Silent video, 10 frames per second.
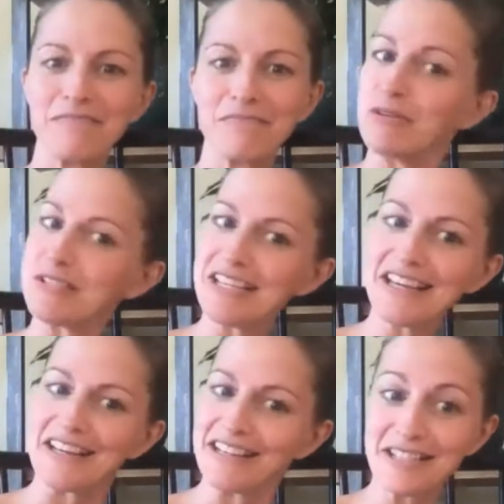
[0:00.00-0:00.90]
You see
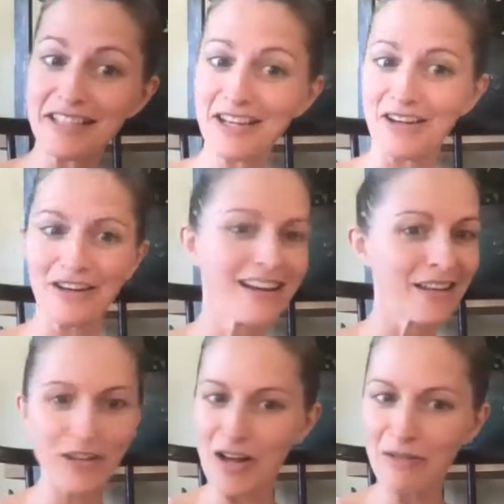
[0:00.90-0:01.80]
it, it's clear.
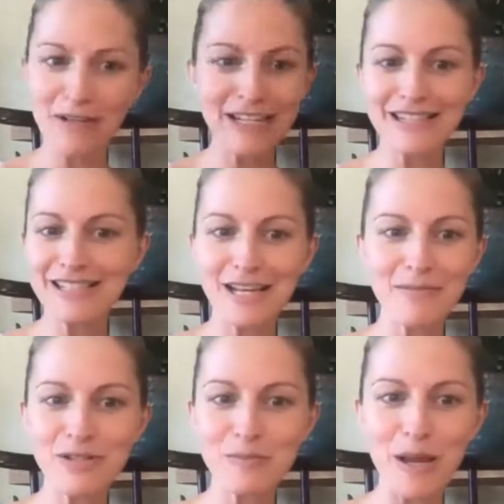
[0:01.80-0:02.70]
You're not reading the same
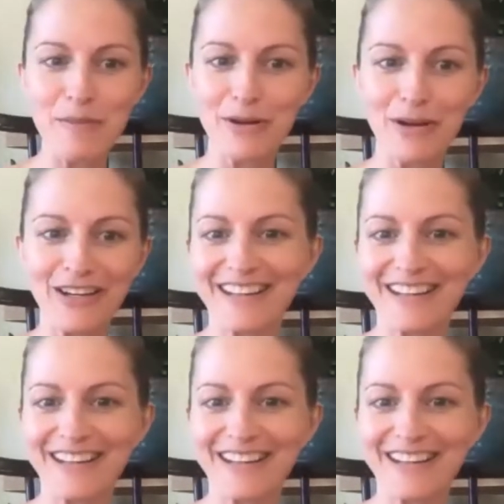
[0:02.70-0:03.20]
newspaper.